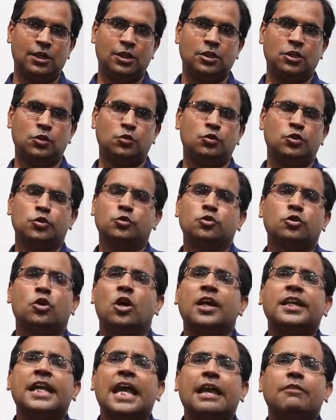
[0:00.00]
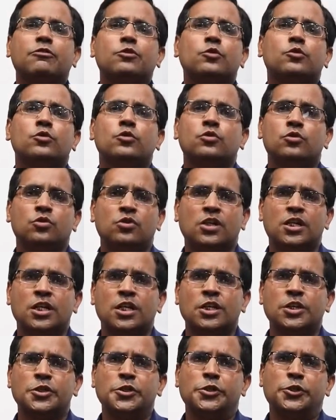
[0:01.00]
You do not have to
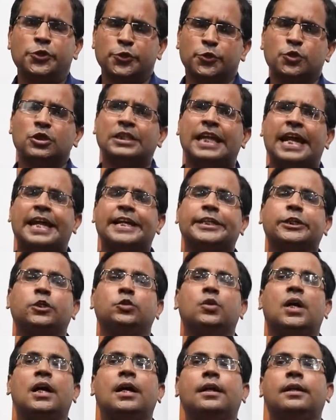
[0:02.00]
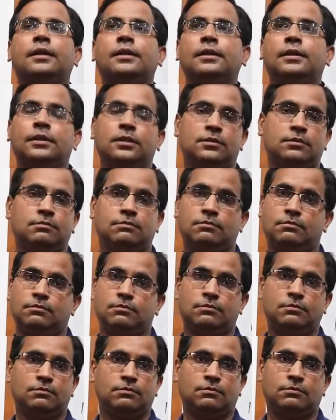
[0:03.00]
show that you are a
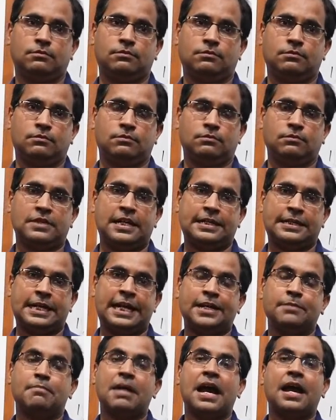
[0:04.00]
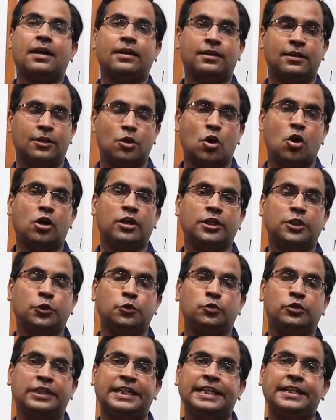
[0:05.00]
admirer or
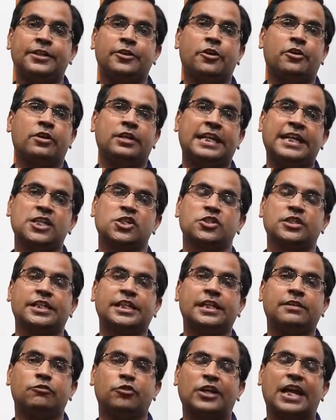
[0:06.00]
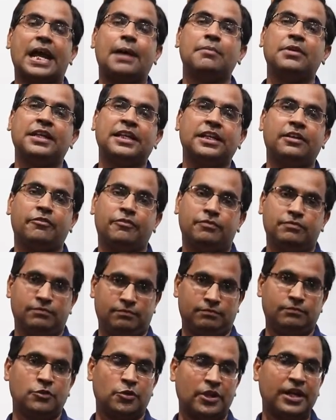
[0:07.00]
you read your dictionary, vocabulary.
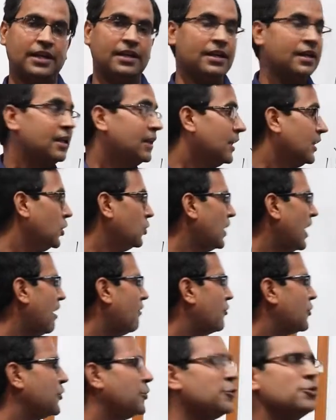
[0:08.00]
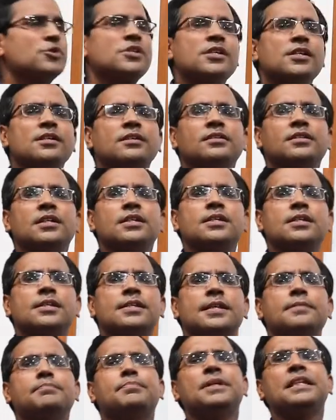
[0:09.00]
Okay. You have to use a
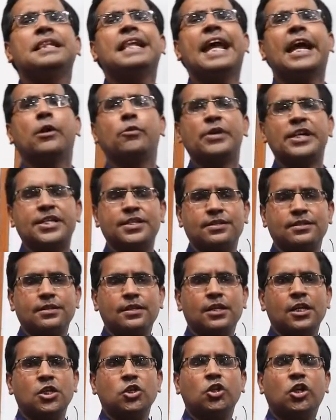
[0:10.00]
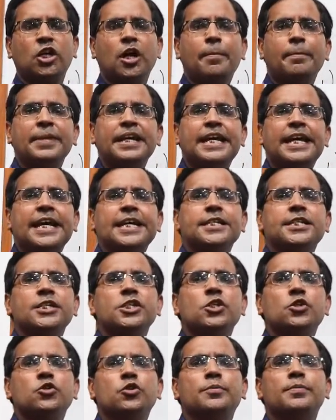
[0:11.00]
simple language. Your
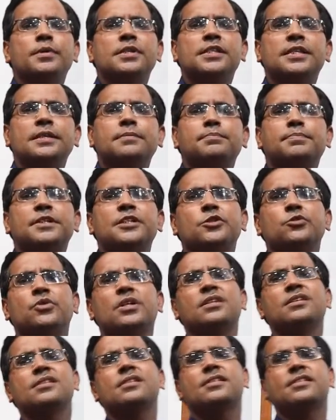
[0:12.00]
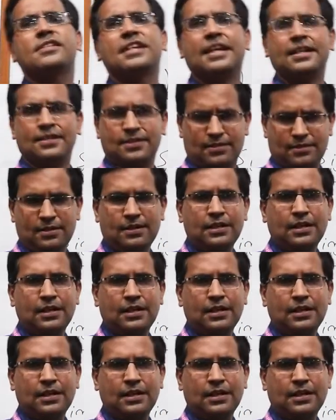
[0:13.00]
communication should be simple to understand.